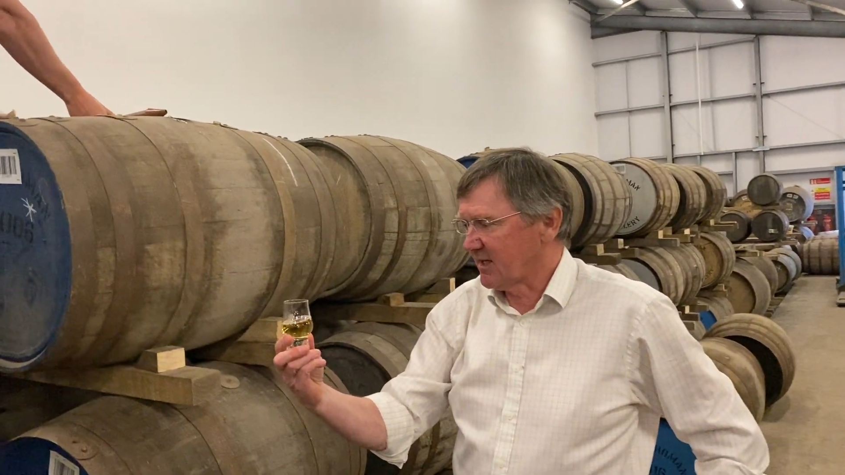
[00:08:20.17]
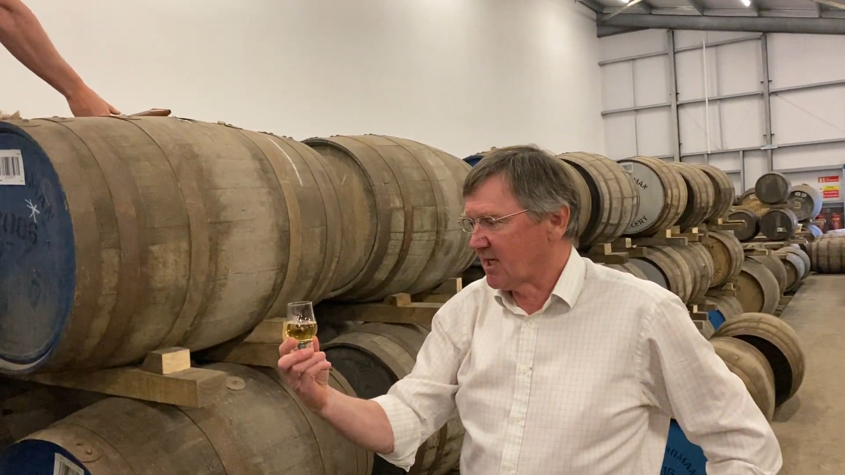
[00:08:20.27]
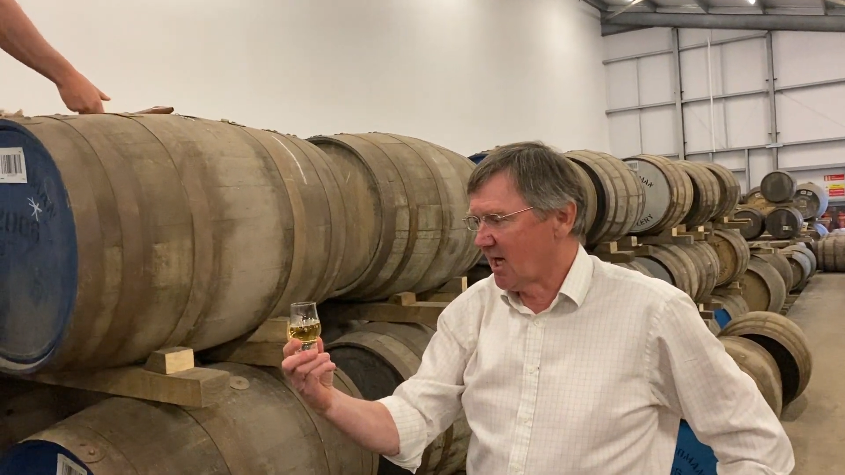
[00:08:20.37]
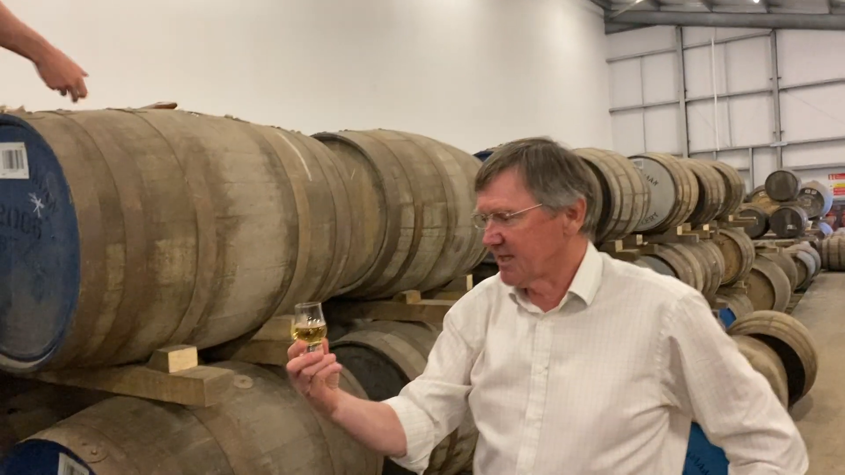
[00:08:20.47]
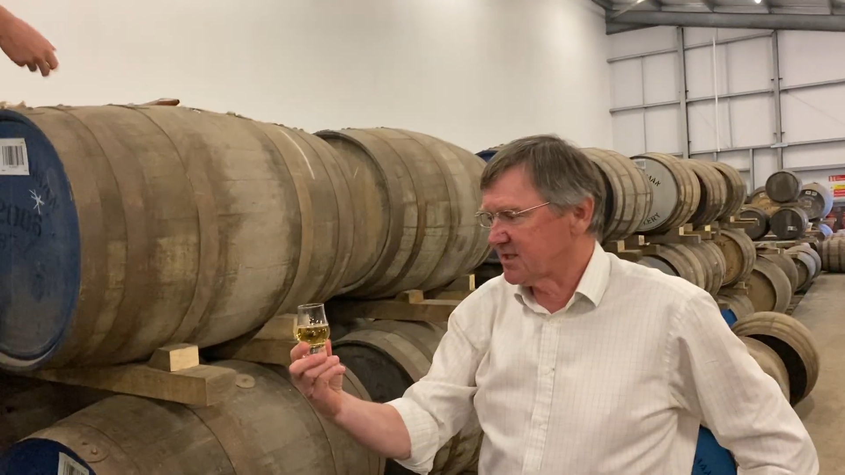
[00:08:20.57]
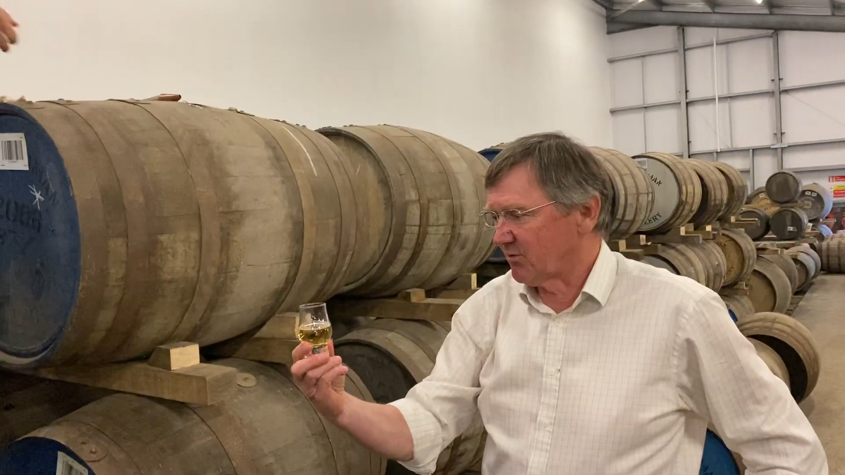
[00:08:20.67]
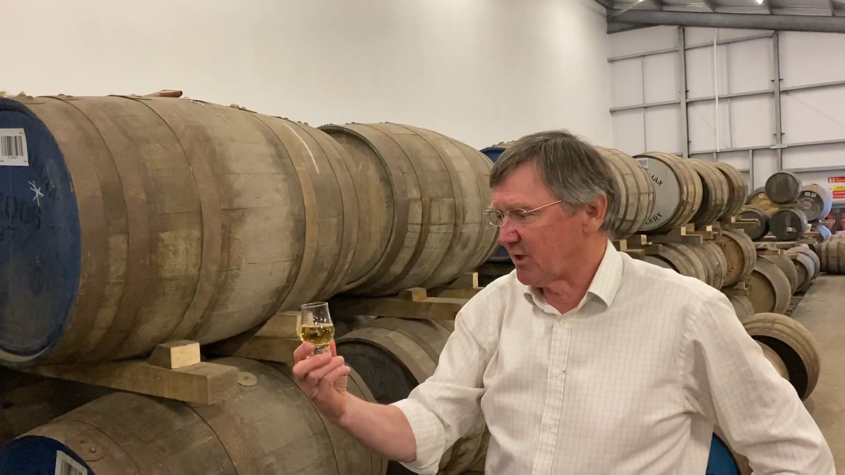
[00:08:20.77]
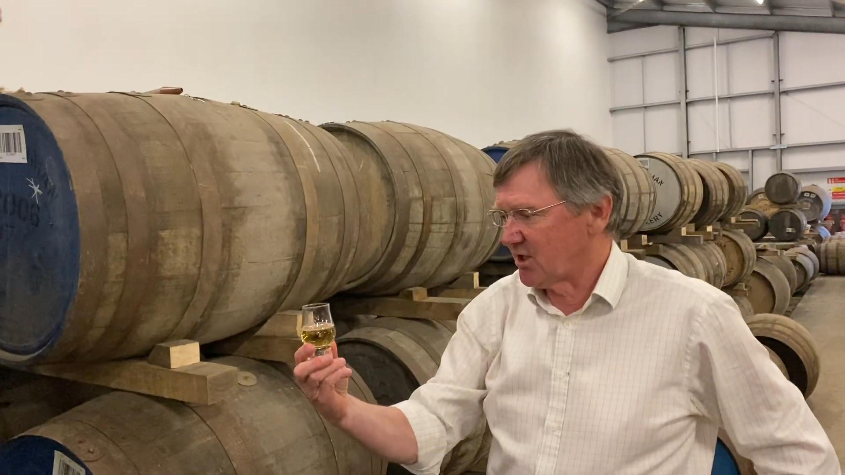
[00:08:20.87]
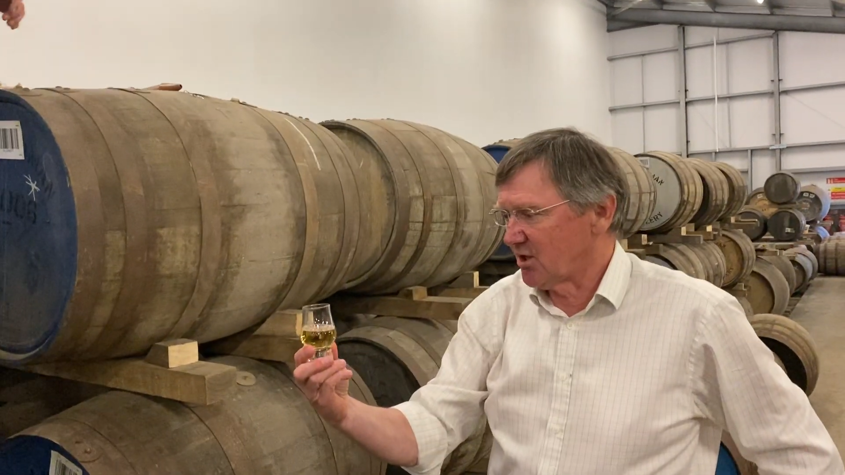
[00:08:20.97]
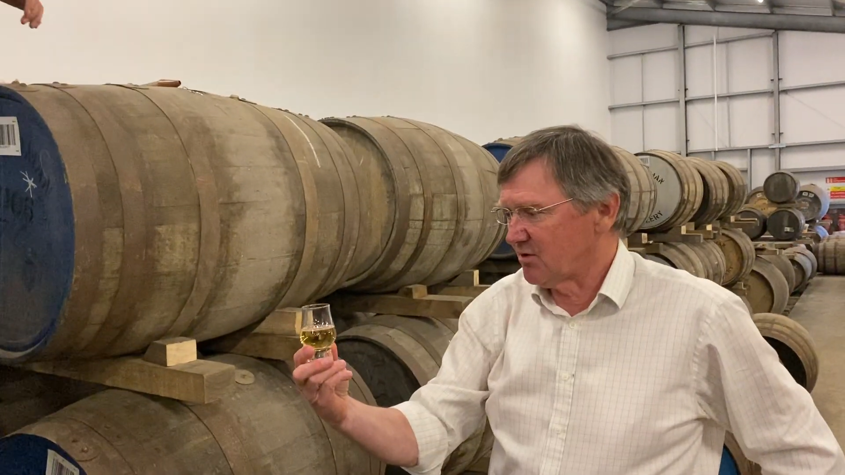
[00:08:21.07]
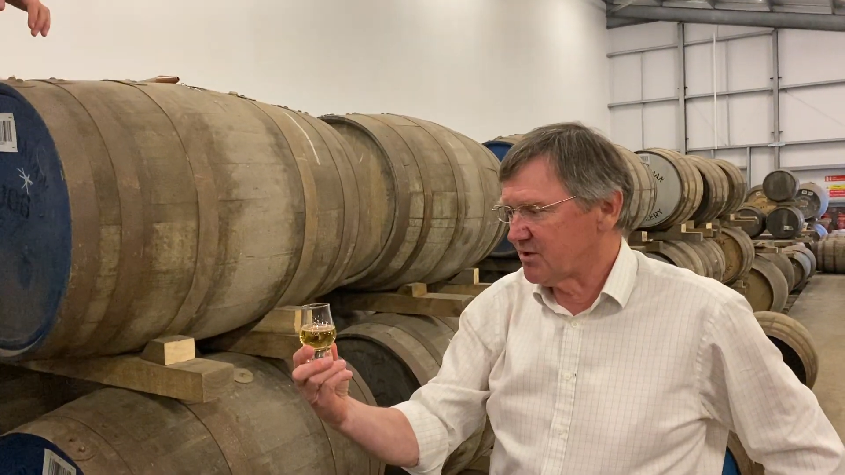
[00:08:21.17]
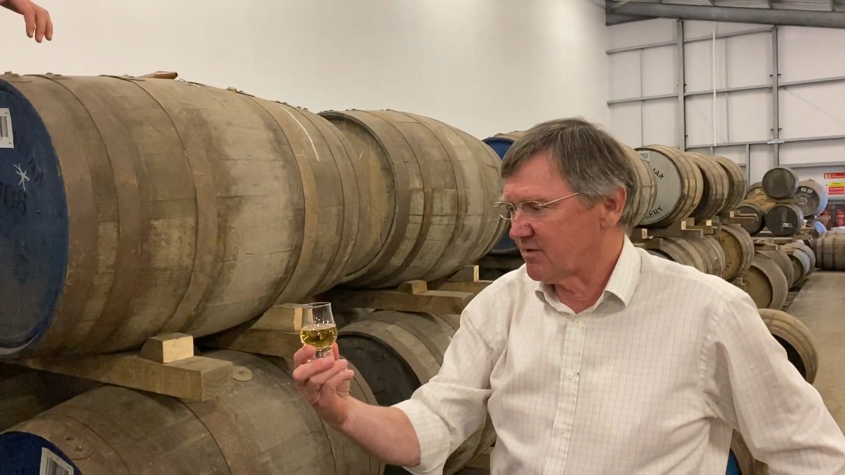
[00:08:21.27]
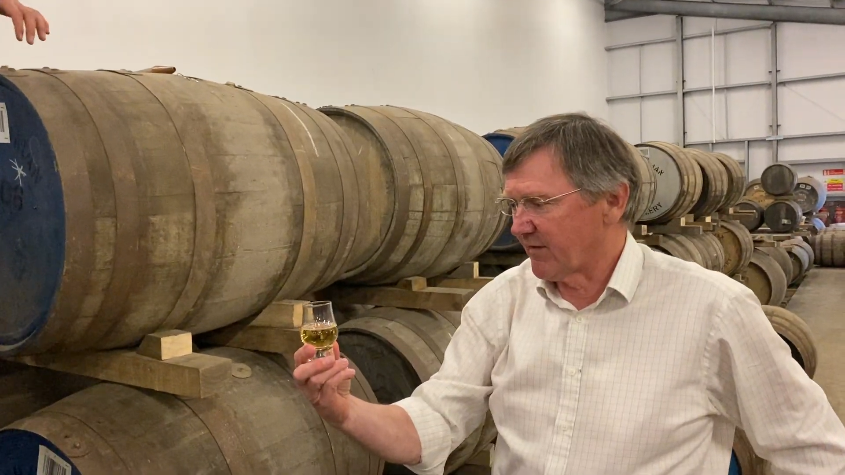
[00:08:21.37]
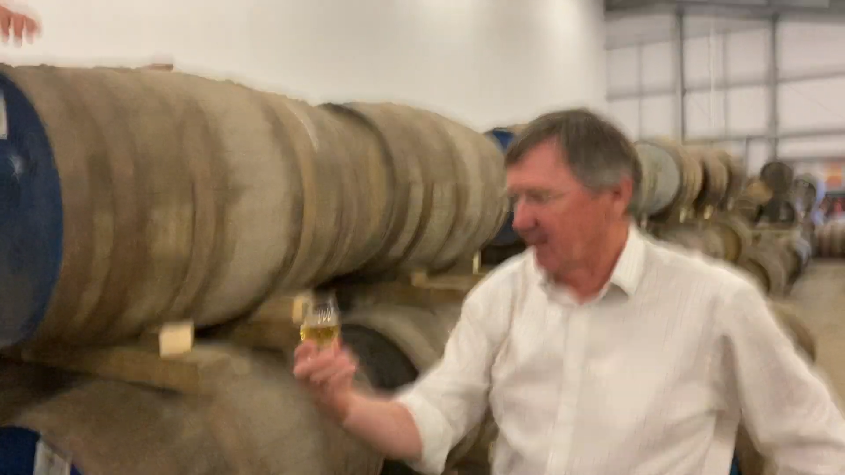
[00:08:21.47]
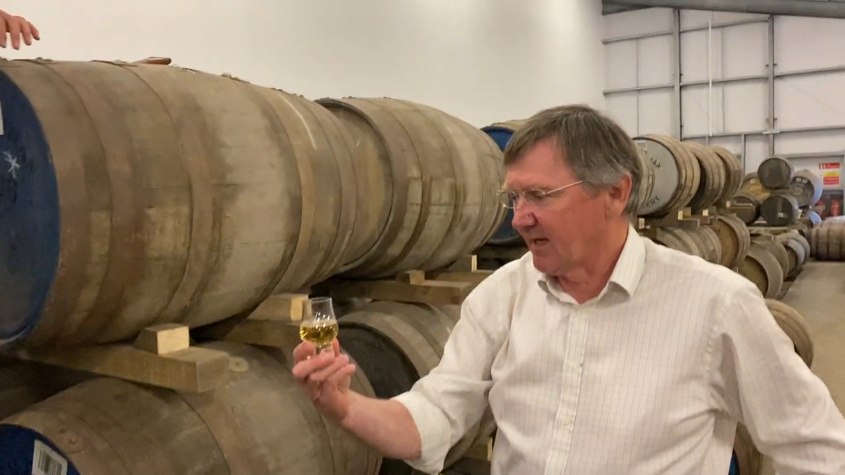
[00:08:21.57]
casks that we use
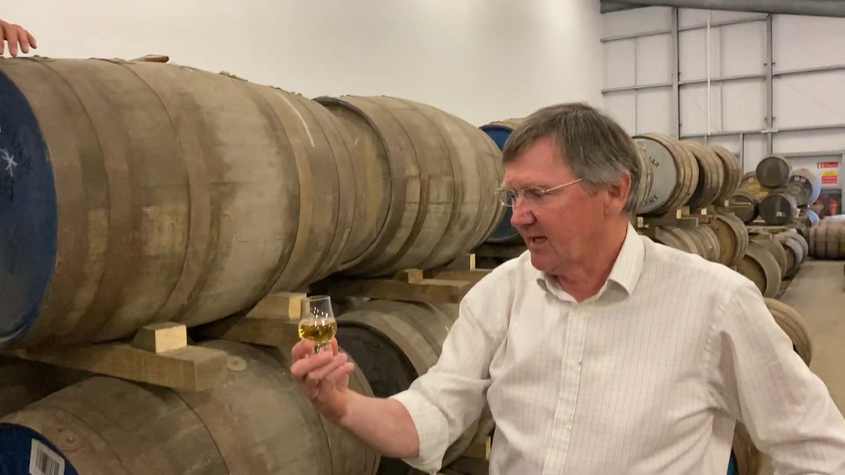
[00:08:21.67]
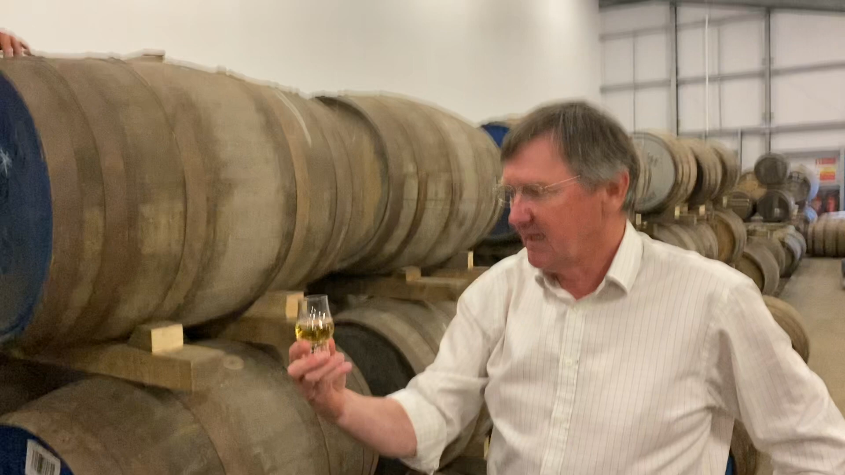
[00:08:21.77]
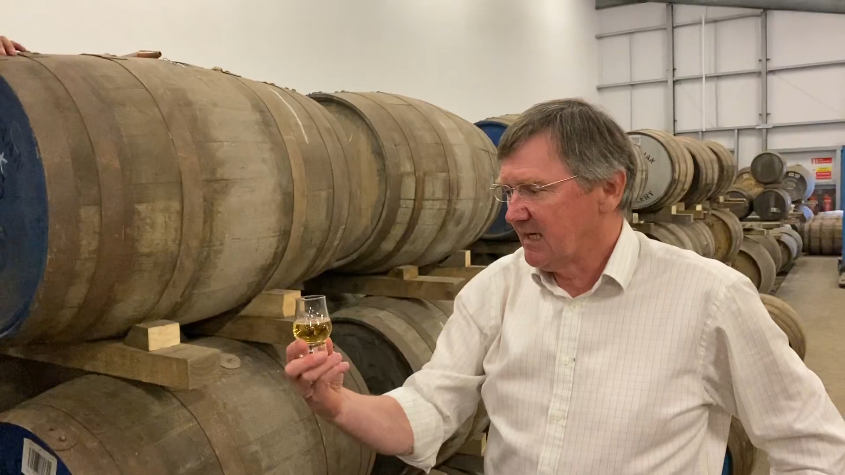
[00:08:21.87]
for